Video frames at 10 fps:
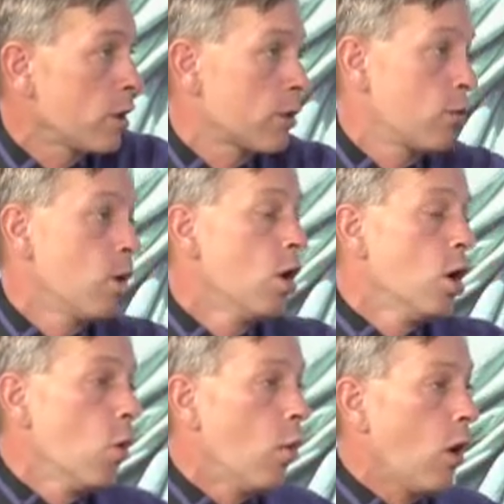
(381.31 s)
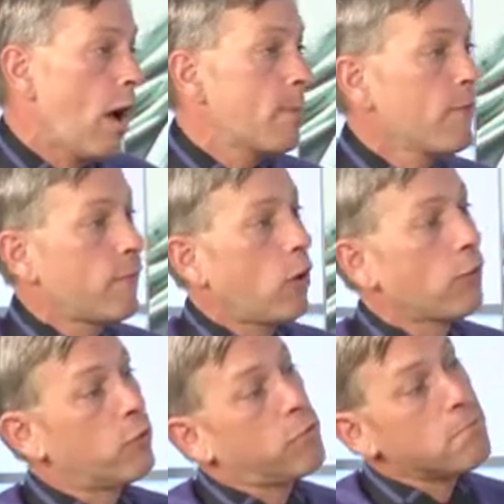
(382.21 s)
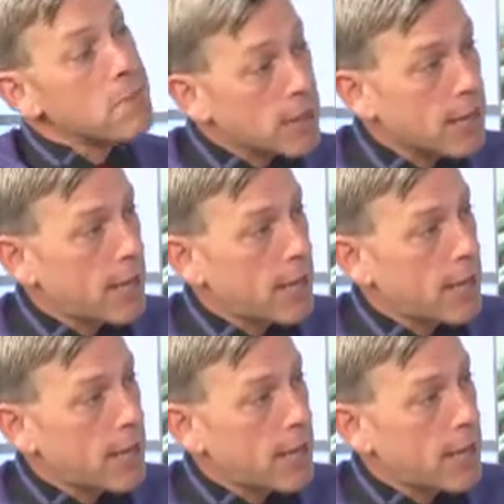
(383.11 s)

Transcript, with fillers: So while I'm involved with many